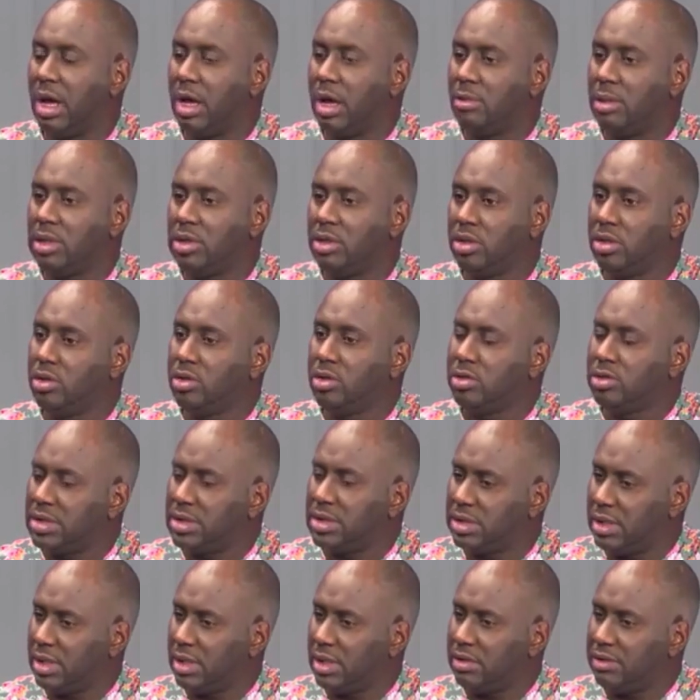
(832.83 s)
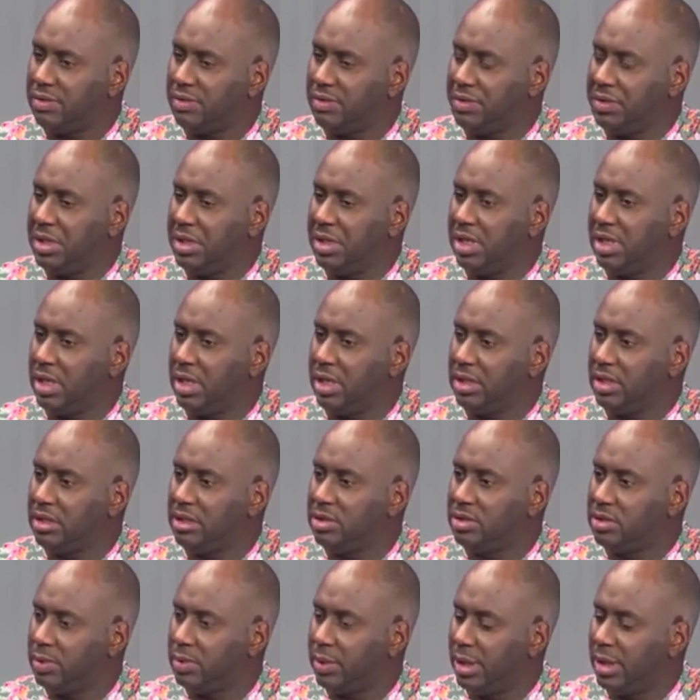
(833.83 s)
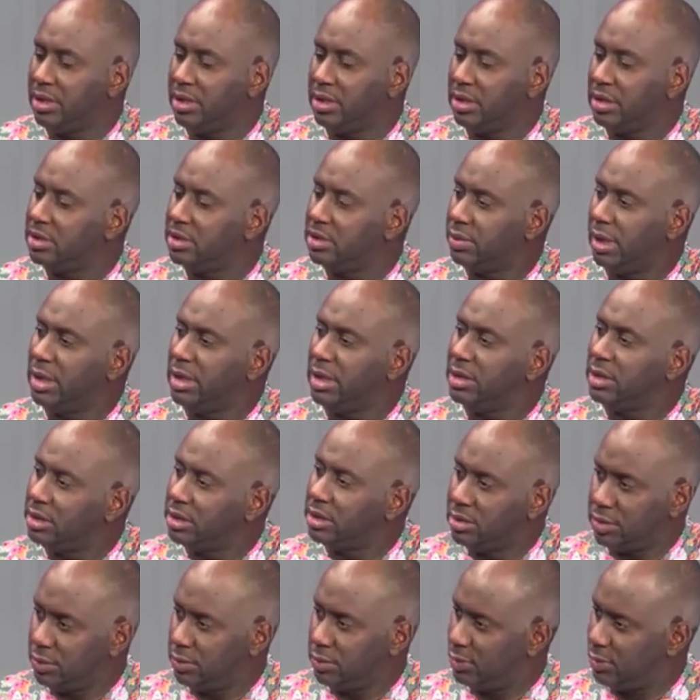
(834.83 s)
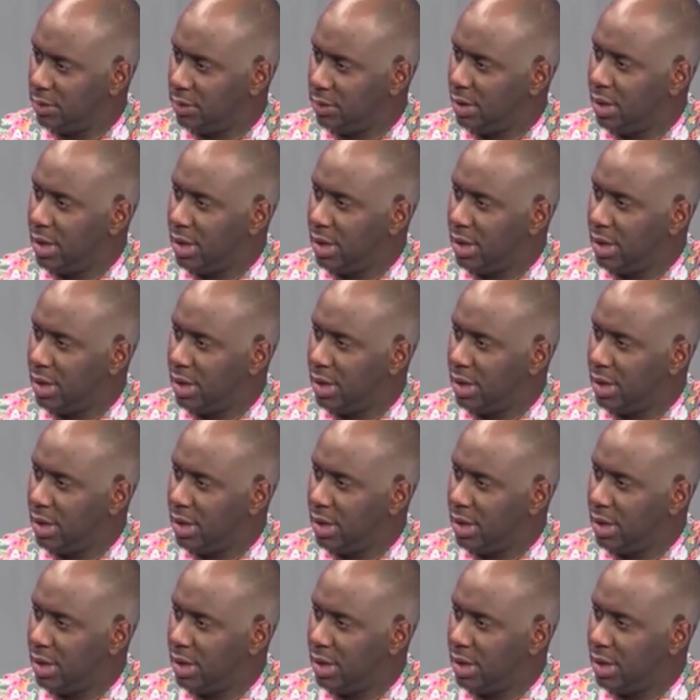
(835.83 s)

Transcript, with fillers: but do you still feel that in 2022